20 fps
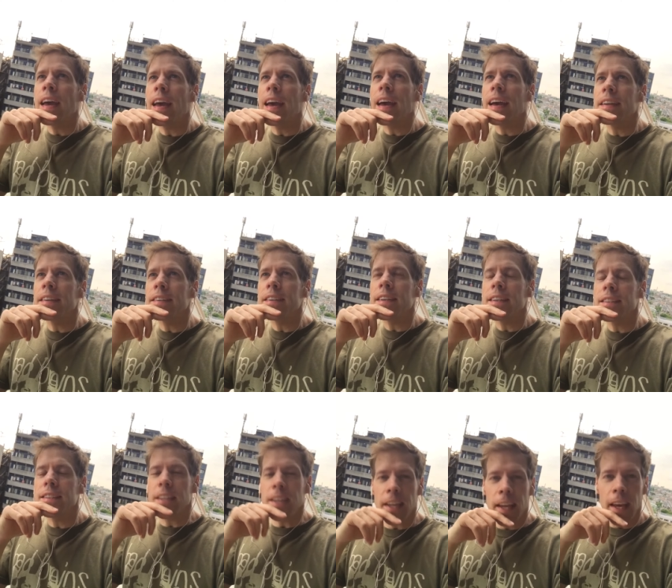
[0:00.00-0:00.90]
And uh,
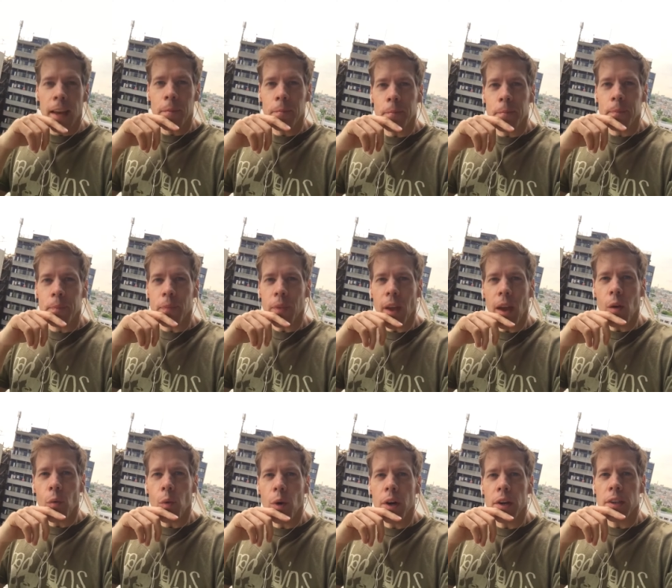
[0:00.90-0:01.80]
today
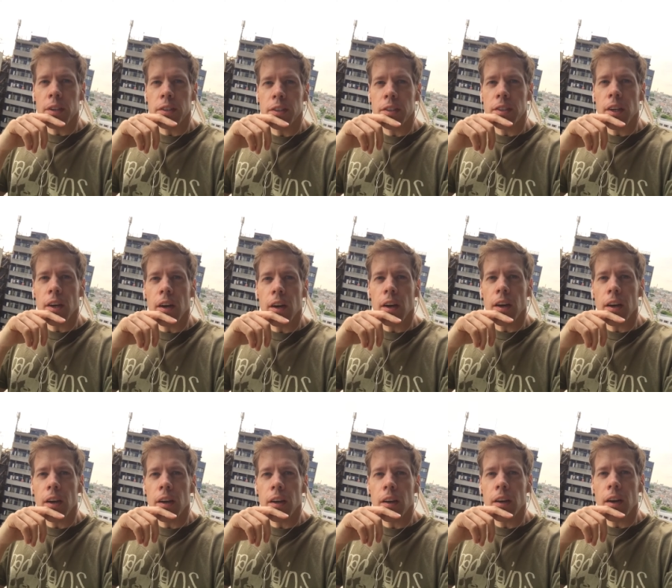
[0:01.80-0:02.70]
I want to
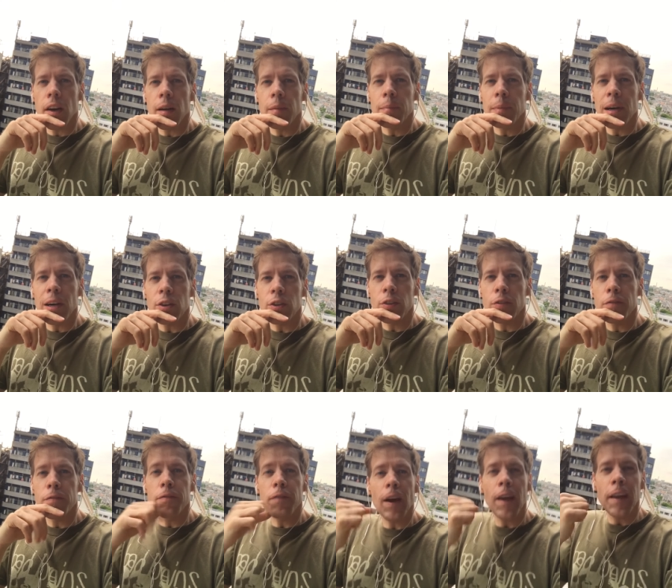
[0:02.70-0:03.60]
talk about
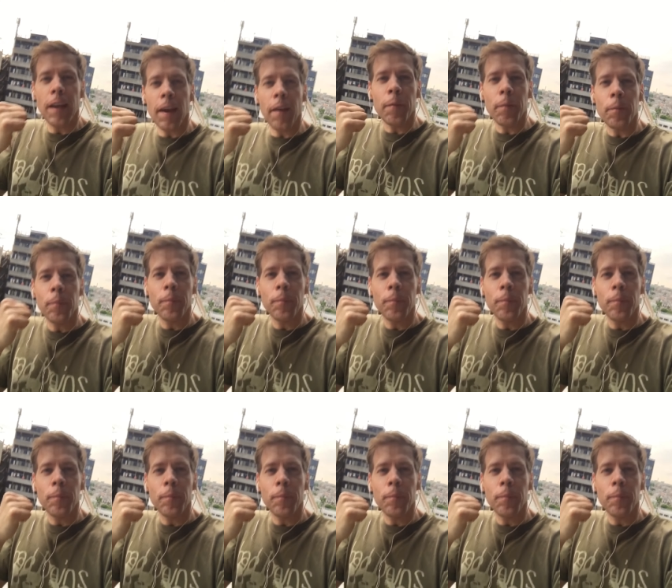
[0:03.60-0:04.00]
fighting.